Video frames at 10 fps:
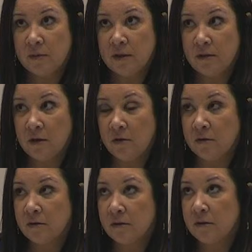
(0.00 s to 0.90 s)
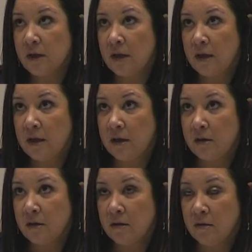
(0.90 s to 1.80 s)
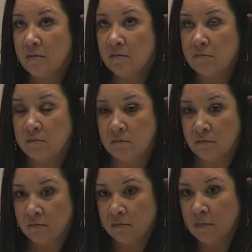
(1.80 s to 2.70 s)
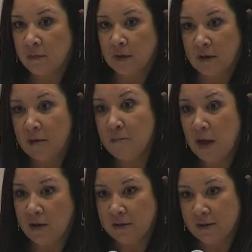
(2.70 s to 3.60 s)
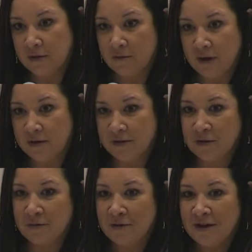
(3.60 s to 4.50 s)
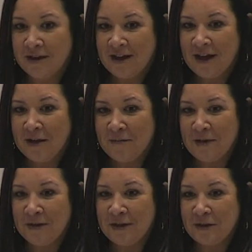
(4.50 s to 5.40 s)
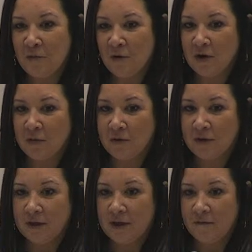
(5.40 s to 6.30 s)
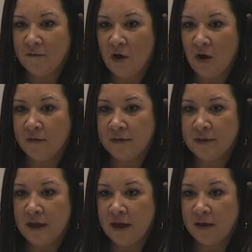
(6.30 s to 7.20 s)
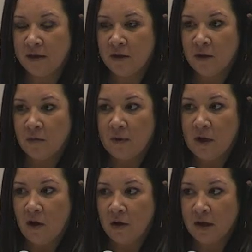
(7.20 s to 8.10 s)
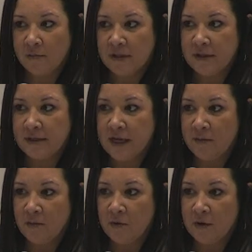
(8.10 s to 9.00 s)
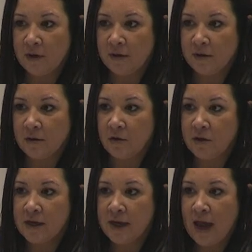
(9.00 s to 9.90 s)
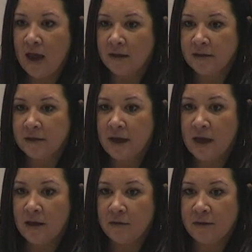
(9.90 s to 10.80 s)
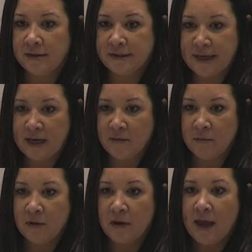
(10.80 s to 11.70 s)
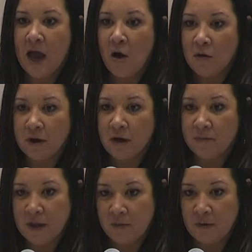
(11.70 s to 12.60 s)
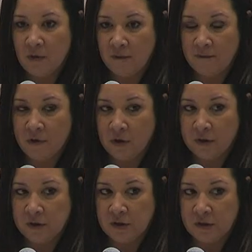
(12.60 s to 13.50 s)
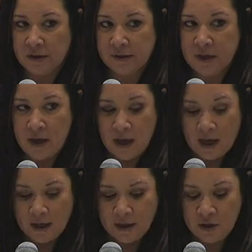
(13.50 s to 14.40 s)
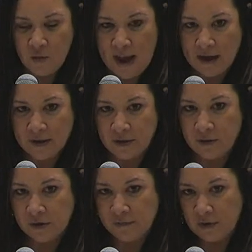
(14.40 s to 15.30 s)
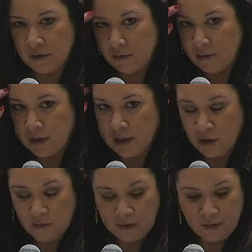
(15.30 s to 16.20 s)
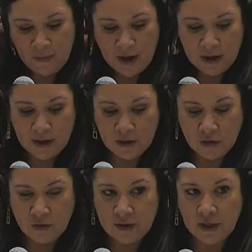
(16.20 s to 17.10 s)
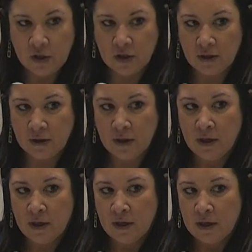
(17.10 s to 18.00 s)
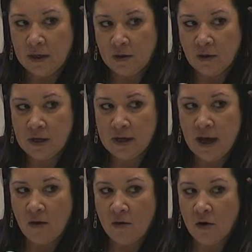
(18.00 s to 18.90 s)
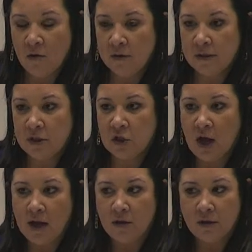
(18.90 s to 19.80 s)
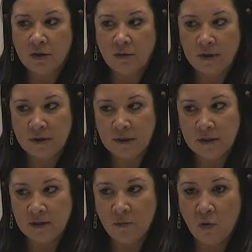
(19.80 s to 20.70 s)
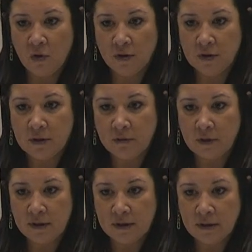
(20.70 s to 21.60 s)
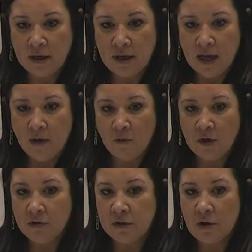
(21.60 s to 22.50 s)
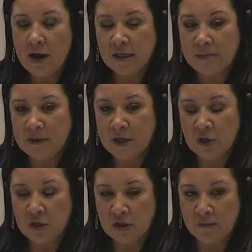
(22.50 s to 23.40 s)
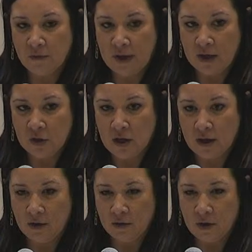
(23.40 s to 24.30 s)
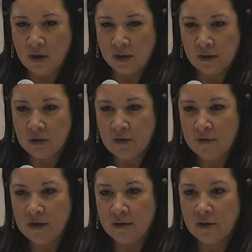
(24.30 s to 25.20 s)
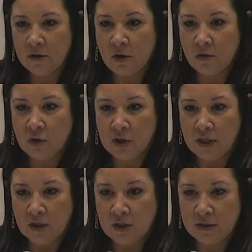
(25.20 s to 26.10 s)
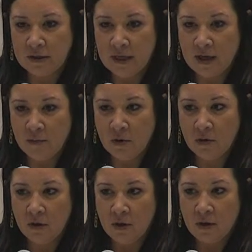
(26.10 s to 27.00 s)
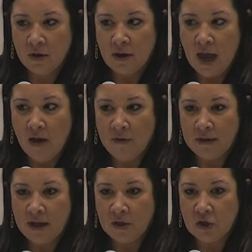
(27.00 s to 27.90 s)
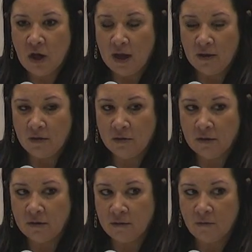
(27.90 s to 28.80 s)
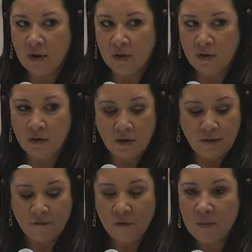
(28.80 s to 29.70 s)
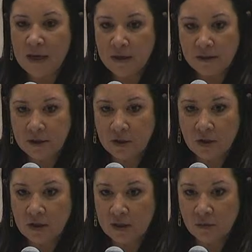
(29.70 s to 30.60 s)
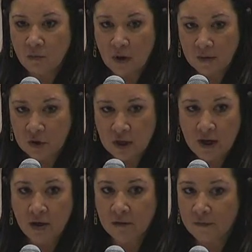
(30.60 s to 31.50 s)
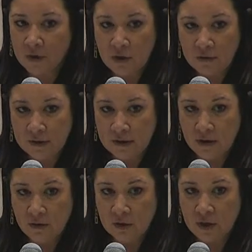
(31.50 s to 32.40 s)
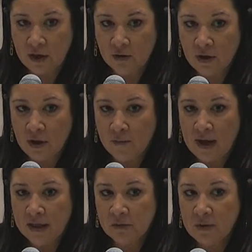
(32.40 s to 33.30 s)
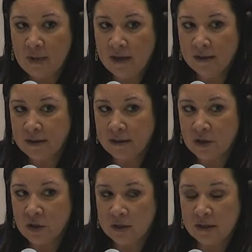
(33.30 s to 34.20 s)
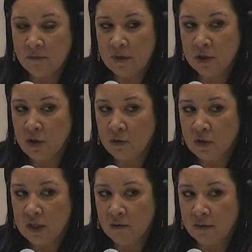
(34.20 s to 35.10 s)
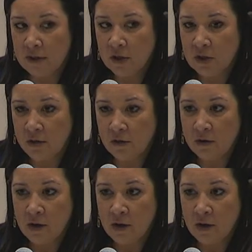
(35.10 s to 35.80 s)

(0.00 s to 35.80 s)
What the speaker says: that there's a imbalance, right? So I think the work really involves that we all come to the table in looking at the same outcome that we want for our students. I kind of go back to those of you that were here with my introduction in looking at who is a child to us that's important to us and what are our expectations for that child. So even at the negotiations table, having that child, whether for me it's one child, for you it's another child, but as we make decisions and we negotiate with each other,